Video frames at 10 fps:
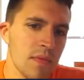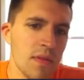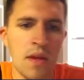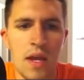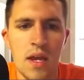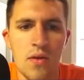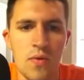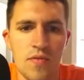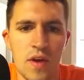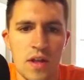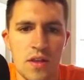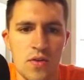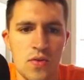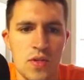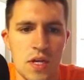and we've got
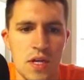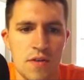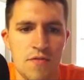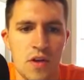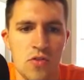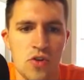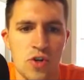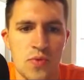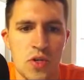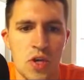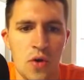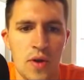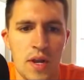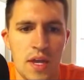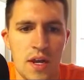those funnel troops going
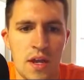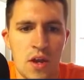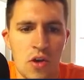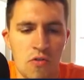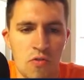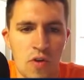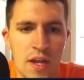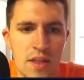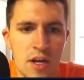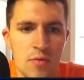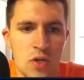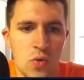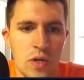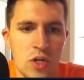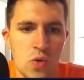in right there
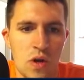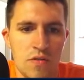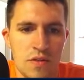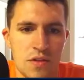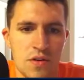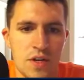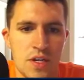between 12 and 3.